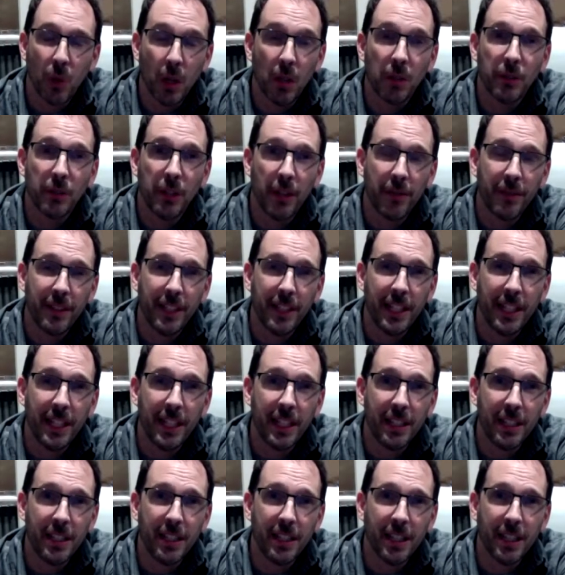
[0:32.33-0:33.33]

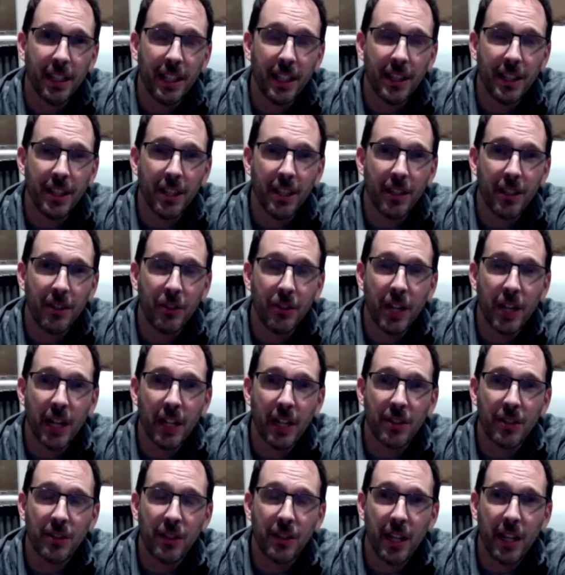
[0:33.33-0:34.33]
Definitely in the
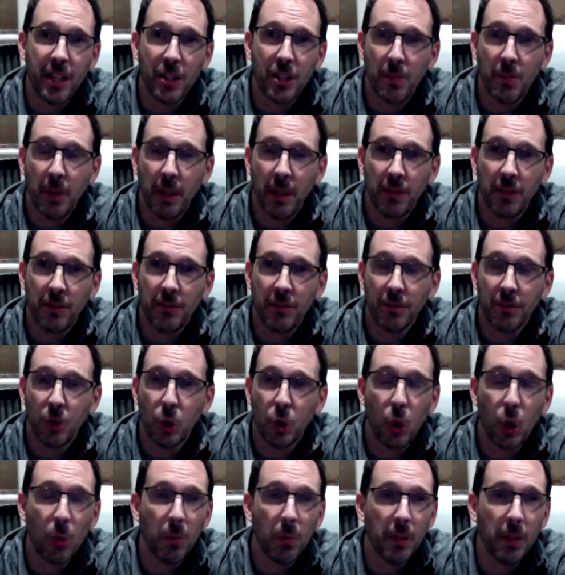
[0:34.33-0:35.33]
United States, but
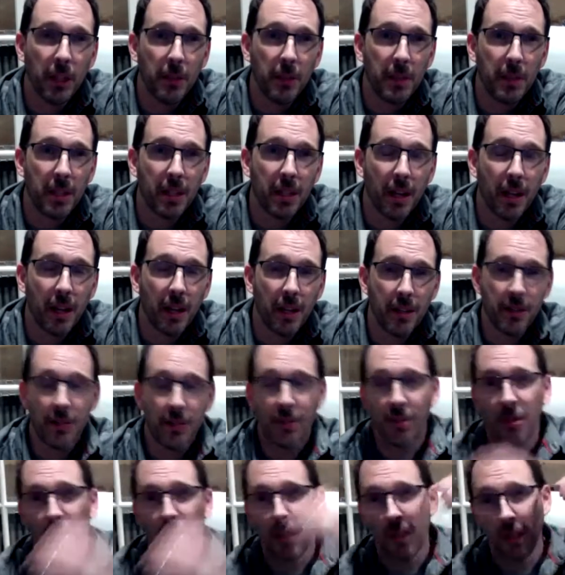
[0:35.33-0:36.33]
globally
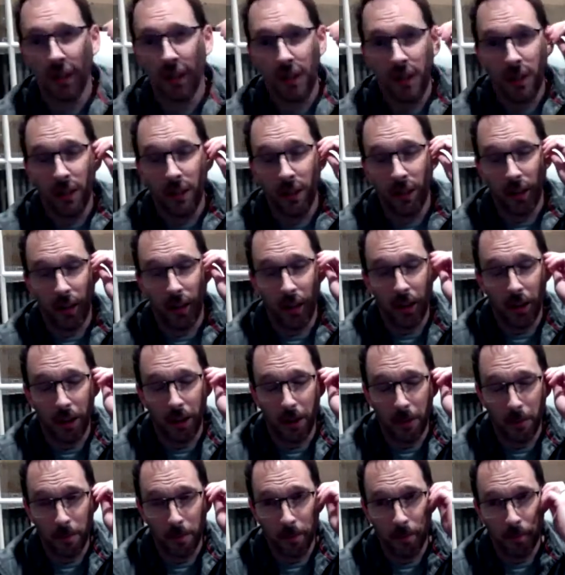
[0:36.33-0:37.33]
because
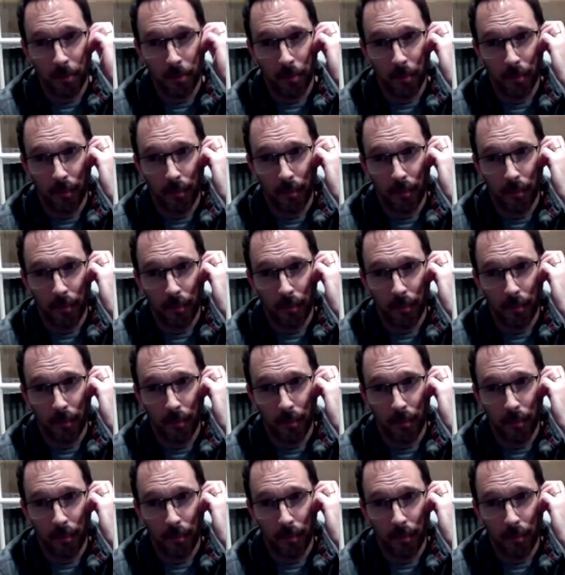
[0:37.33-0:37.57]
of